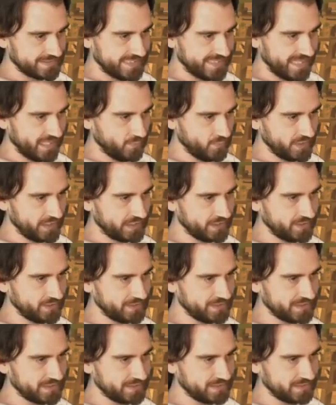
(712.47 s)
Then we
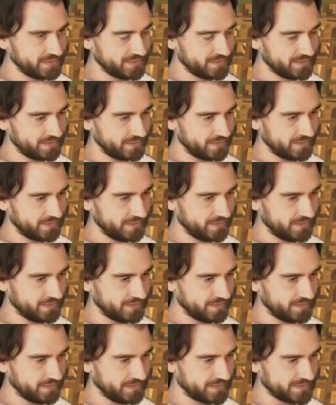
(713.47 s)
could...
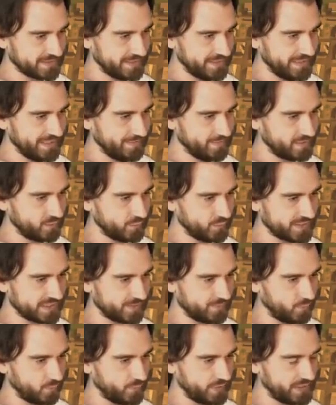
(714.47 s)
It's a little bit
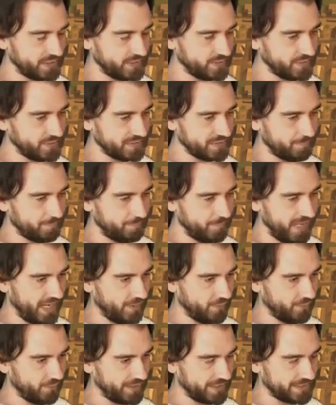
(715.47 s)
risky, but we could
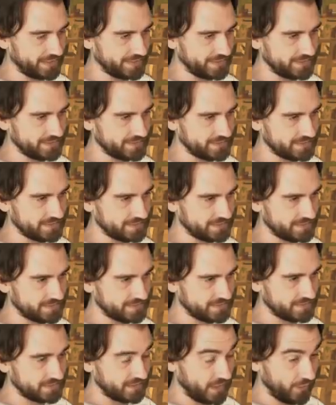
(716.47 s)
bury
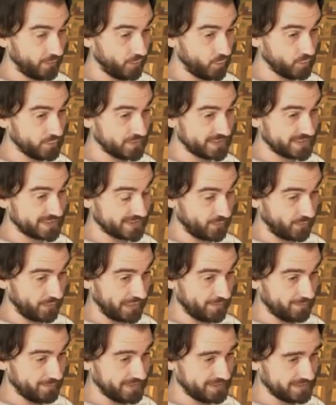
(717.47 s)
our own
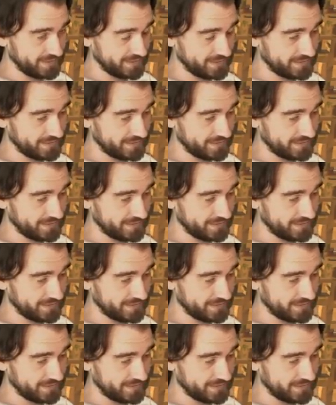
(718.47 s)
Solemn.